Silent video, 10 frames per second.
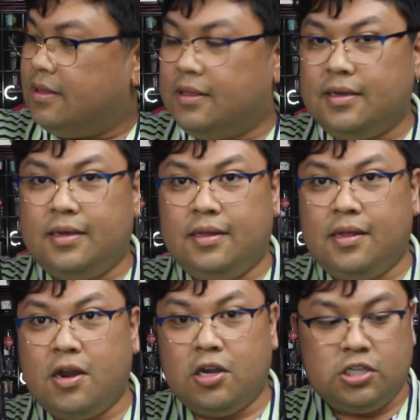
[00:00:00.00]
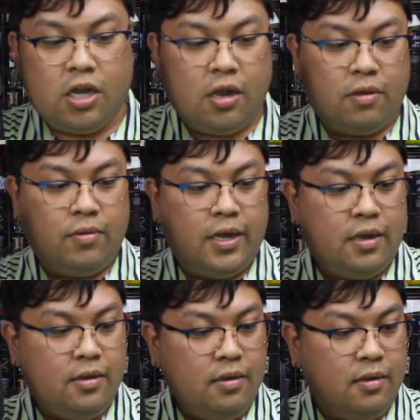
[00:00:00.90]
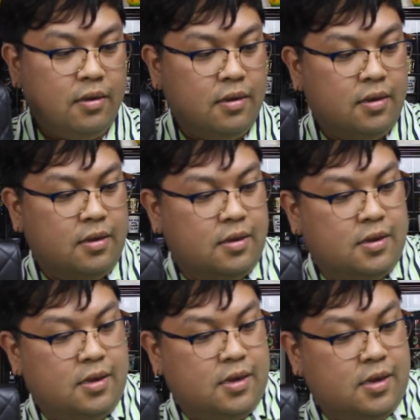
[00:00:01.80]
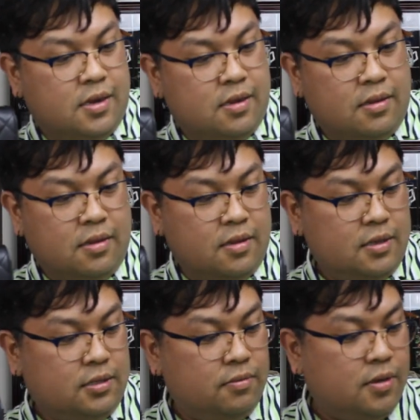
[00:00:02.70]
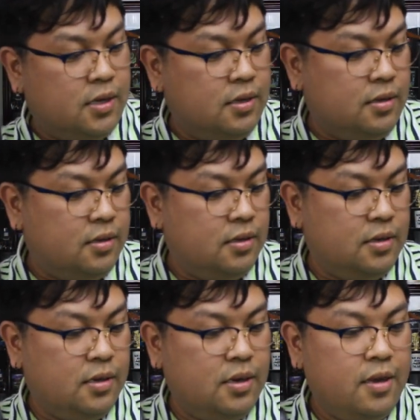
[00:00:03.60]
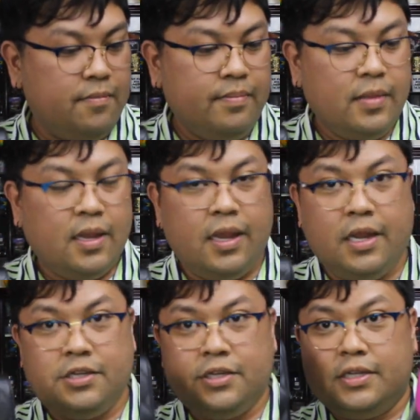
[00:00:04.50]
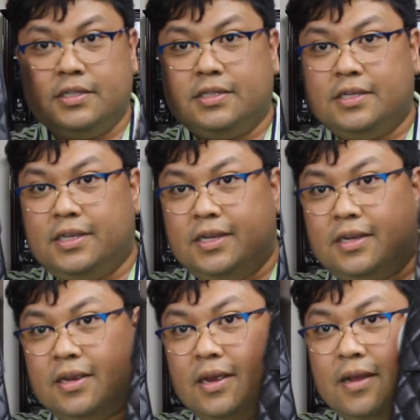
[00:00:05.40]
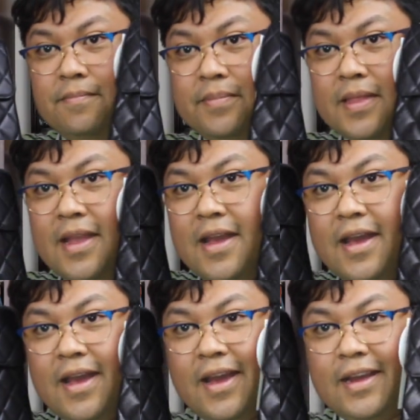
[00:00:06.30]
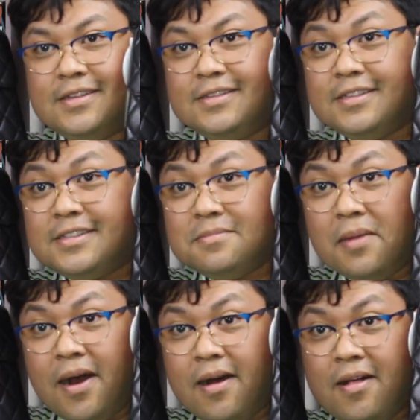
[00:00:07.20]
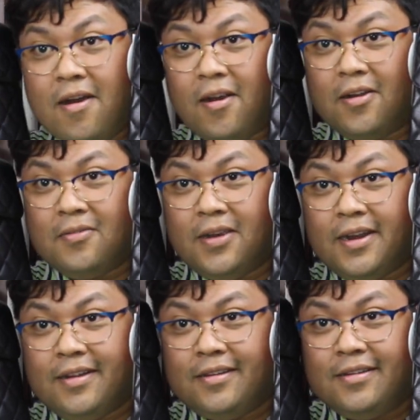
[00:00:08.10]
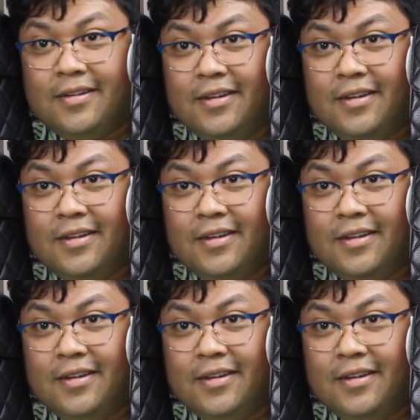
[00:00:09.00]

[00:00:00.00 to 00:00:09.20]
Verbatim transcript: the large hardware, and this one, as you can see, has the small hardware.